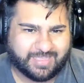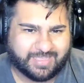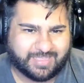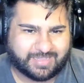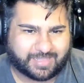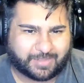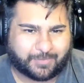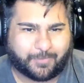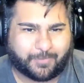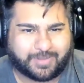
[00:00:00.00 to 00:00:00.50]

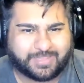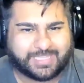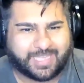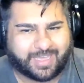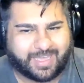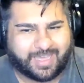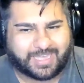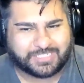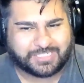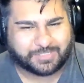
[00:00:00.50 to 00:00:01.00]
Like, what are the
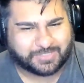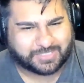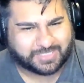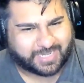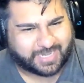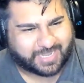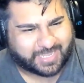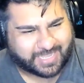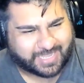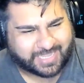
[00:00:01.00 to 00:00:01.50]
odds she's gonna
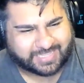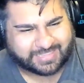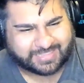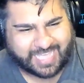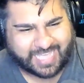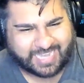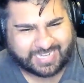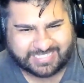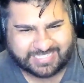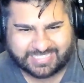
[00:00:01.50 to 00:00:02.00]
hit
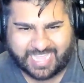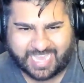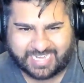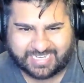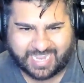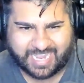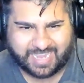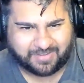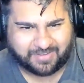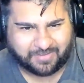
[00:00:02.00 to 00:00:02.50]
that exact
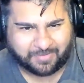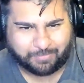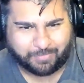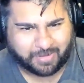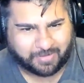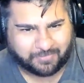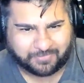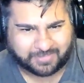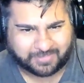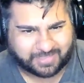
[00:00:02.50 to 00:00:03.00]
angle
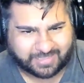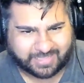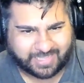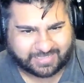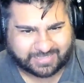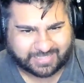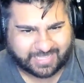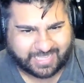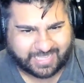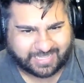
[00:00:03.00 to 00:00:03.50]
perfectly? Like
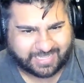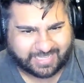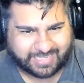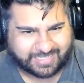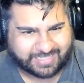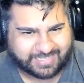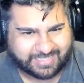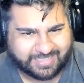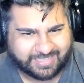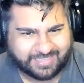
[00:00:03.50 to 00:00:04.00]
that? Like,
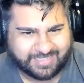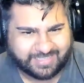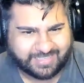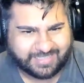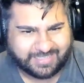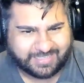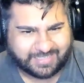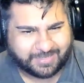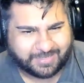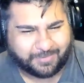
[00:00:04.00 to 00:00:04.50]

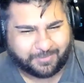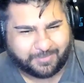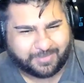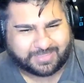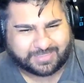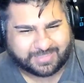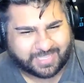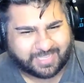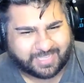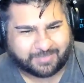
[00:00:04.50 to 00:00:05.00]
you don't really
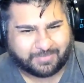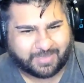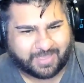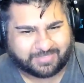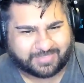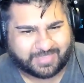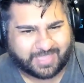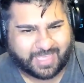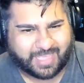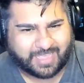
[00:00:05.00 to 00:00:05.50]
think about
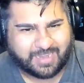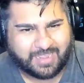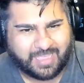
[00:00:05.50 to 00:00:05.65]
that.